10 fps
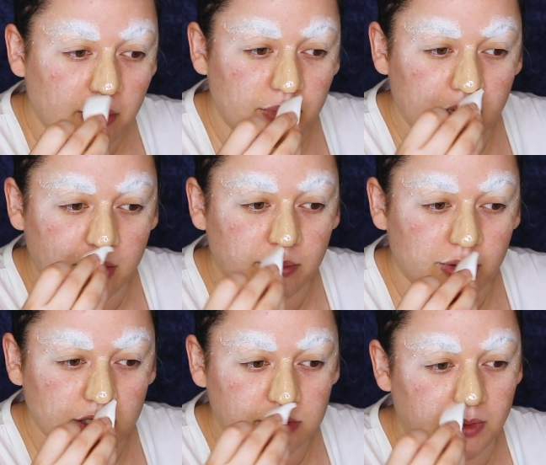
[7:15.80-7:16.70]
But it
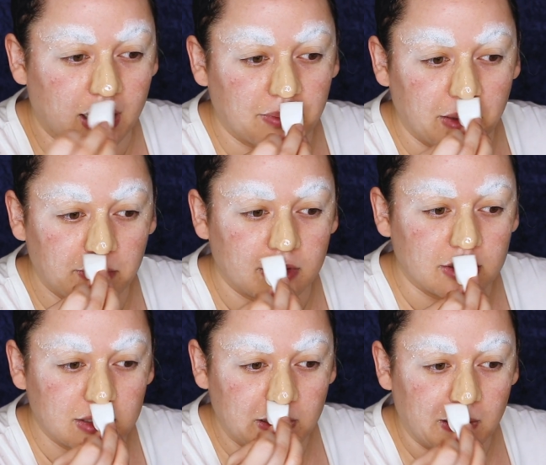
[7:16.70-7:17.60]
brings back
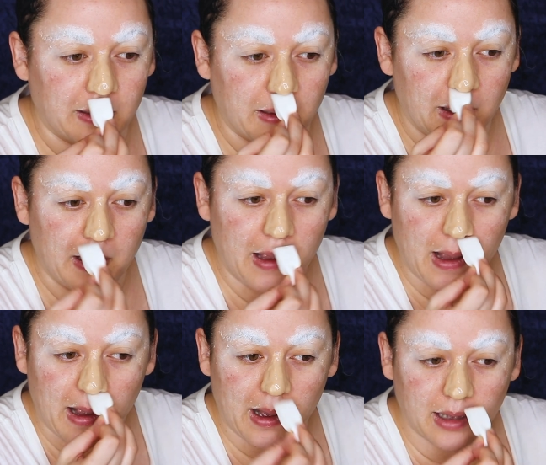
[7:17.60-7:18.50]
memories still.
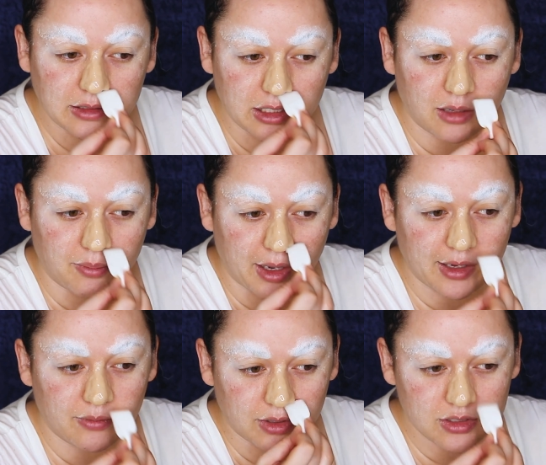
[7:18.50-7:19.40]
I'll take a
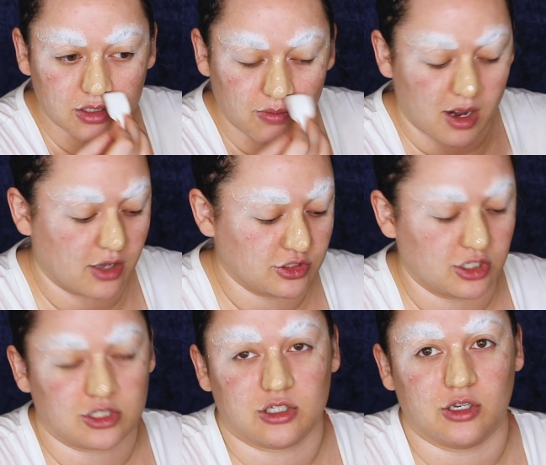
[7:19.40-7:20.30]
bite once in a while
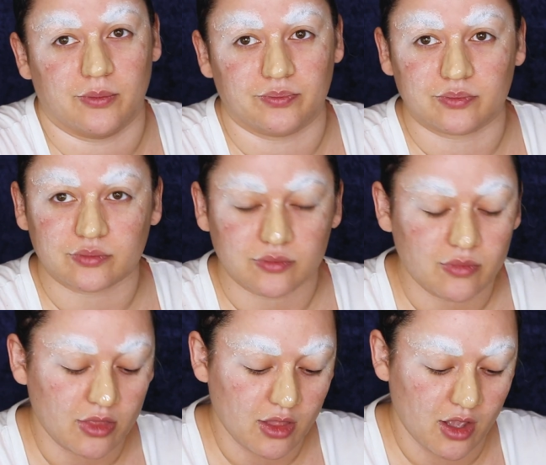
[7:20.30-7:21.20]
just to
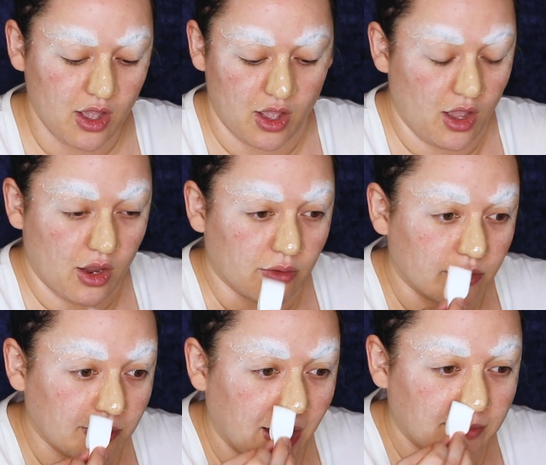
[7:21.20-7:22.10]

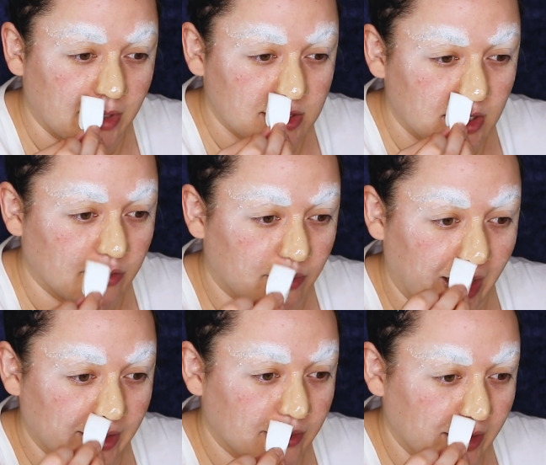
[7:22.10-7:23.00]
remind myself
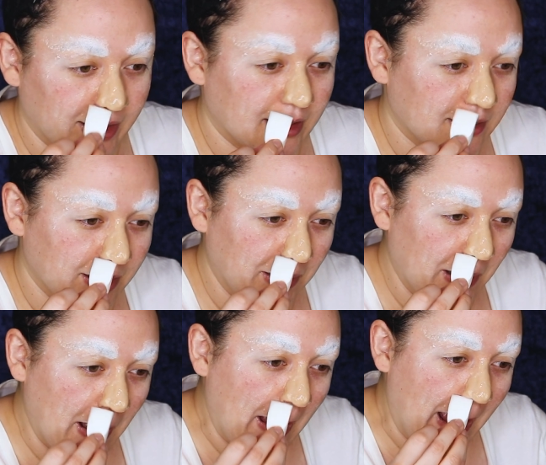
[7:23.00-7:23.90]
why I don't like it.
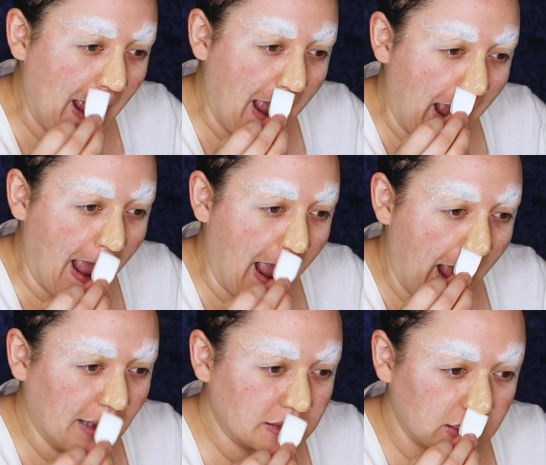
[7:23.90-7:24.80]

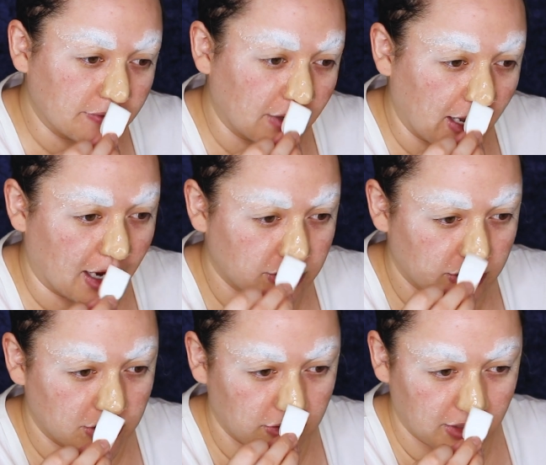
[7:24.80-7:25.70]
See if I
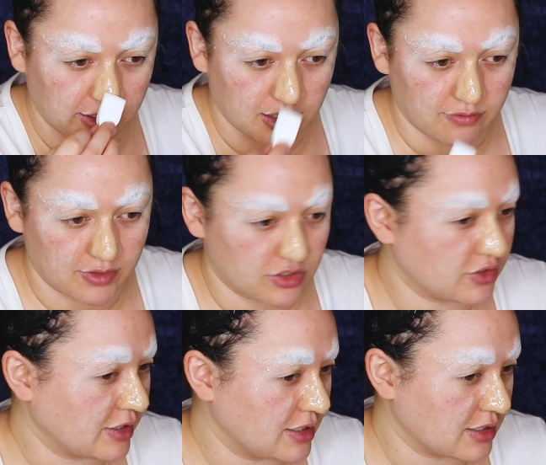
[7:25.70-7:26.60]
actually do like it
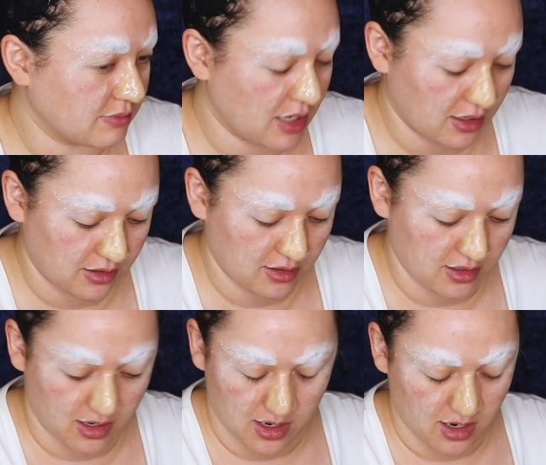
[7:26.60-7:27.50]
eventually someday.
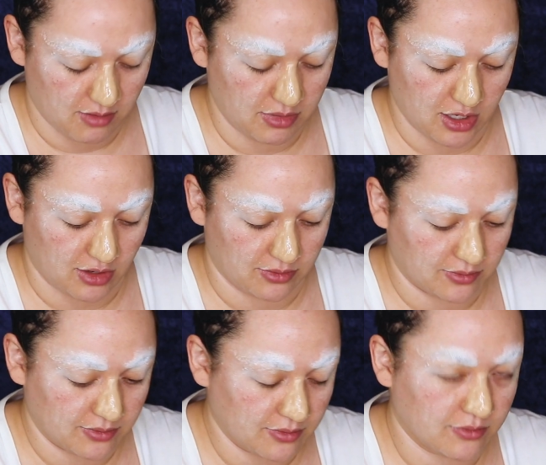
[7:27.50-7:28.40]
But no,
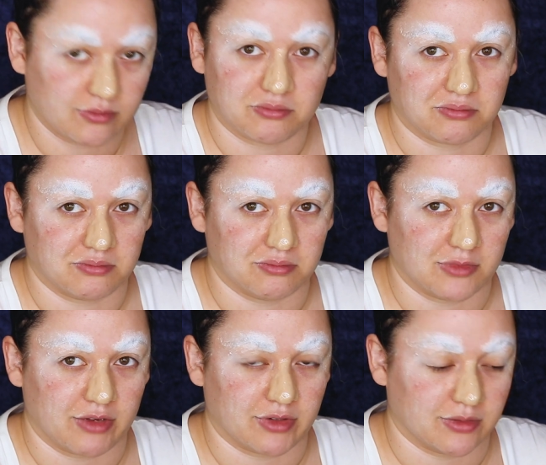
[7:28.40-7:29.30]

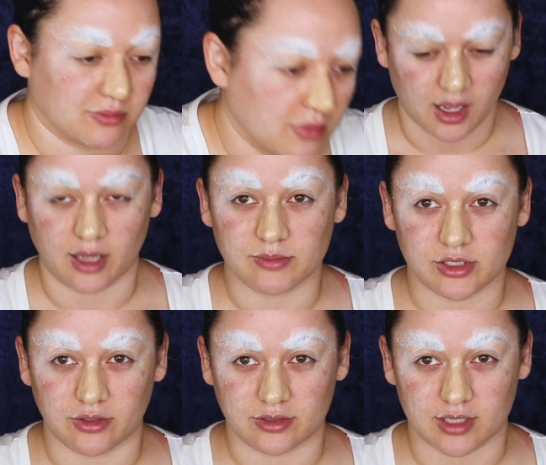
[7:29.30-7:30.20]
never. I'm
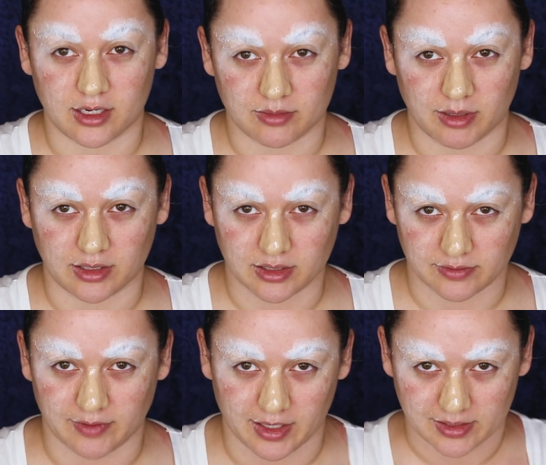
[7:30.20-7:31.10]
so excited to paint
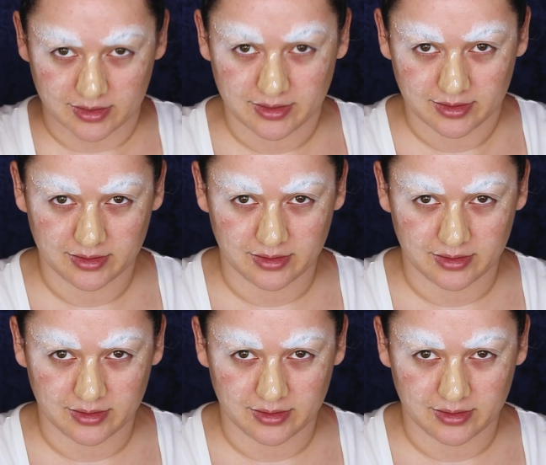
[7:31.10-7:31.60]
this face.